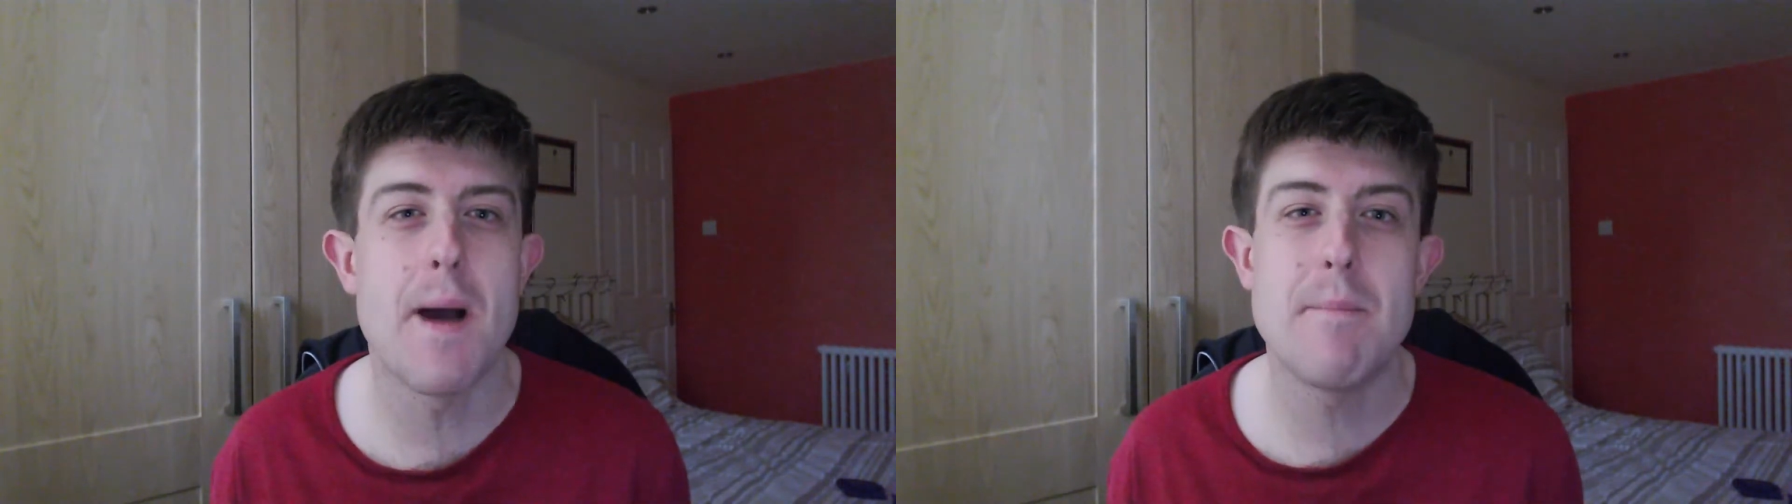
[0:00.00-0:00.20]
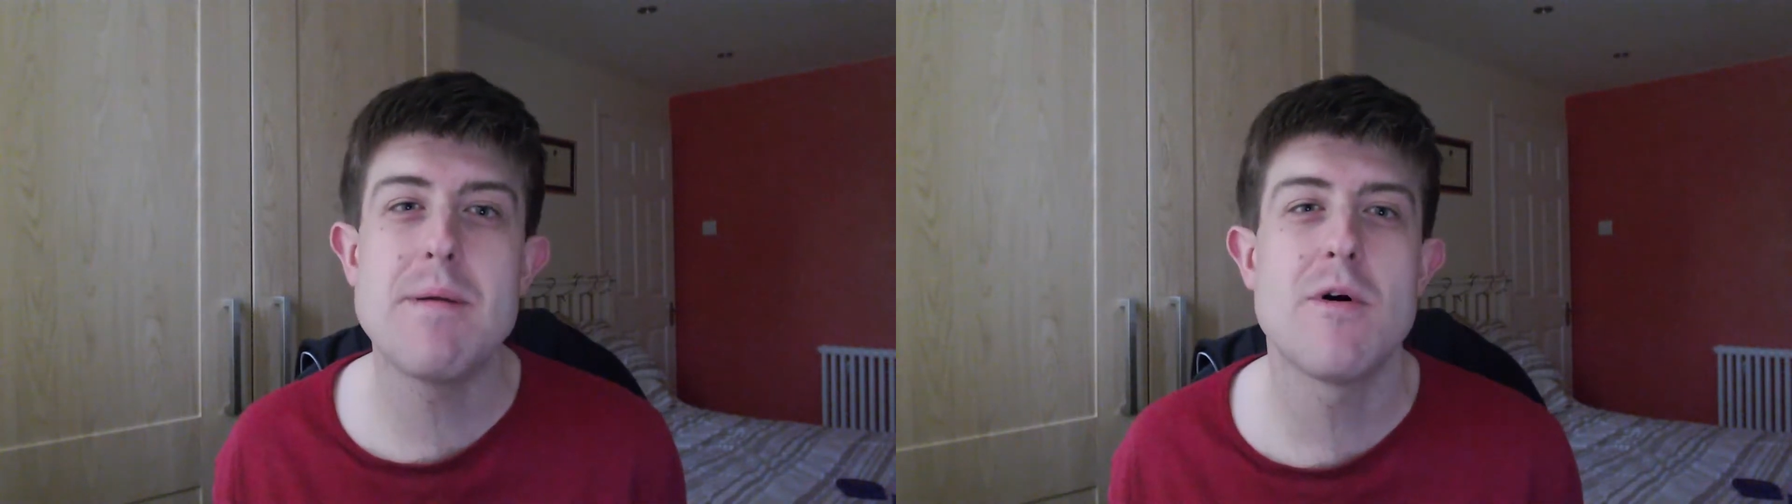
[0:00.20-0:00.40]

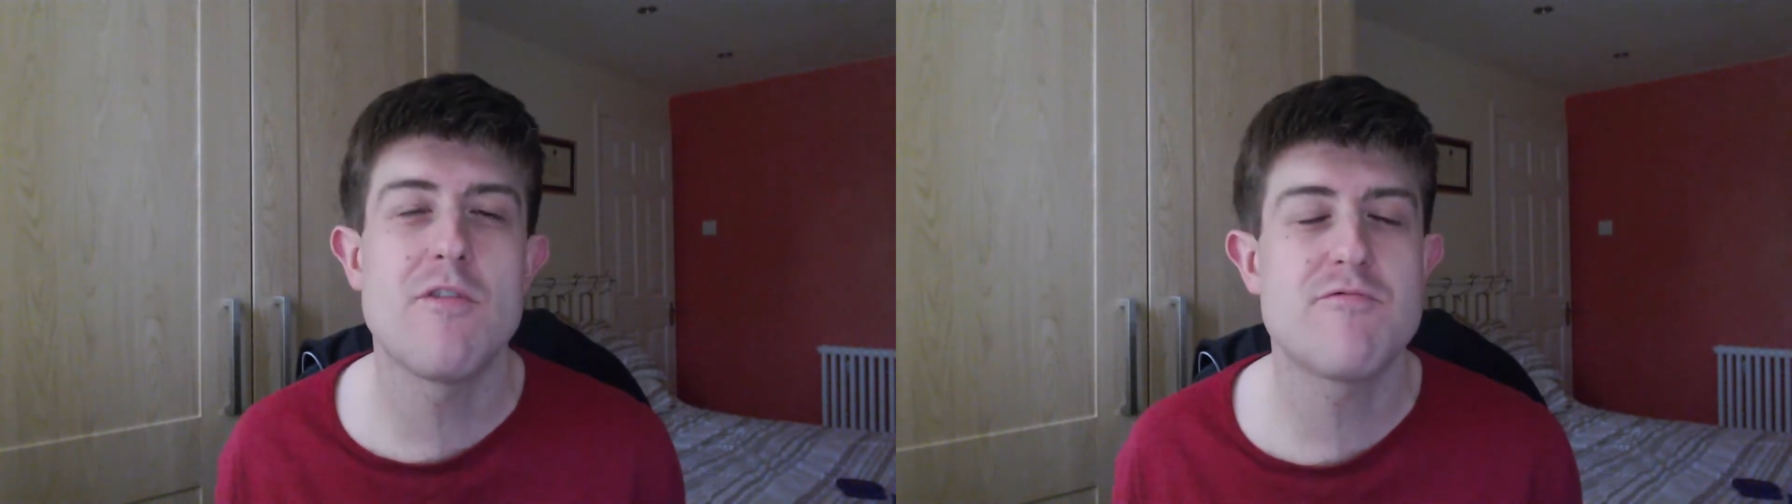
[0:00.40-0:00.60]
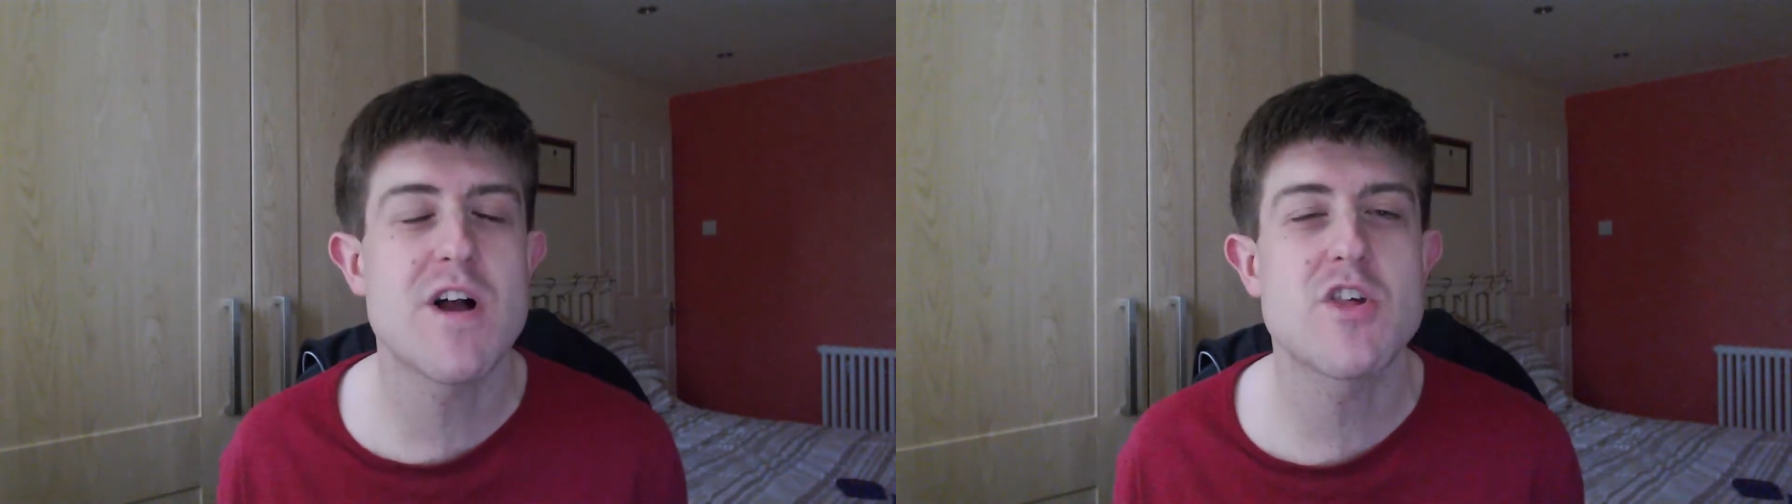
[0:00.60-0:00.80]
a bit more
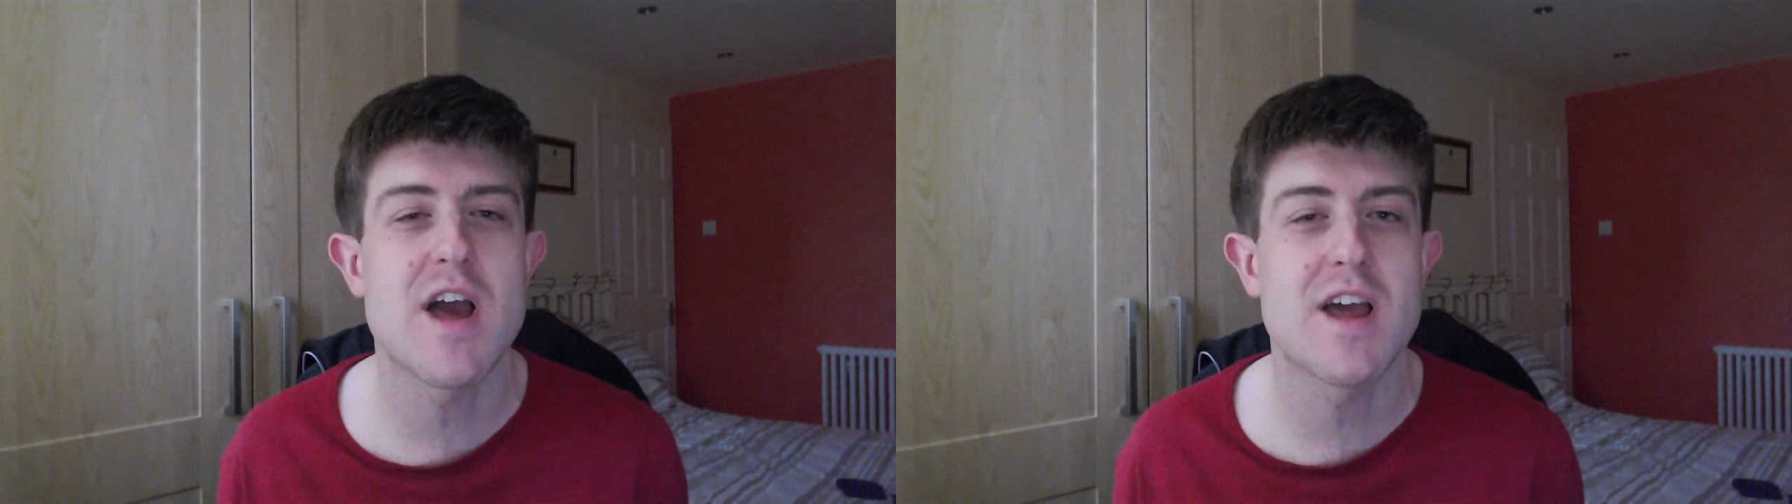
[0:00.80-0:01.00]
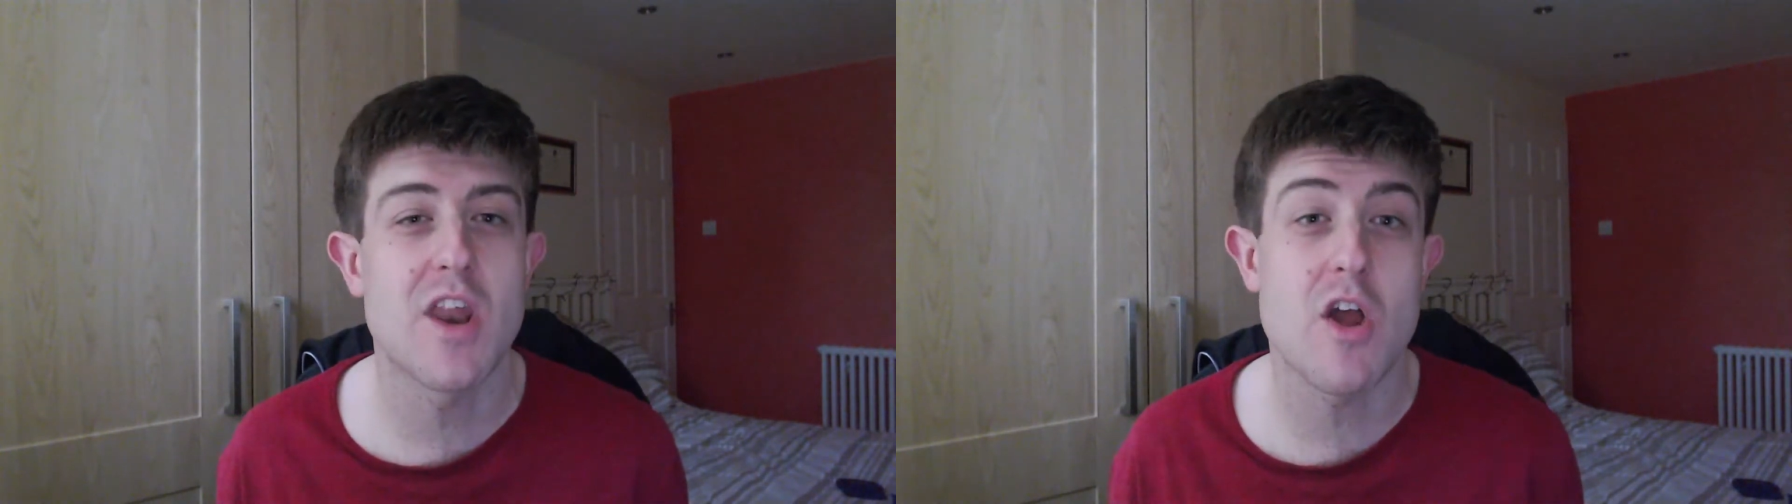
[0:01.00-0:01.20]
fragile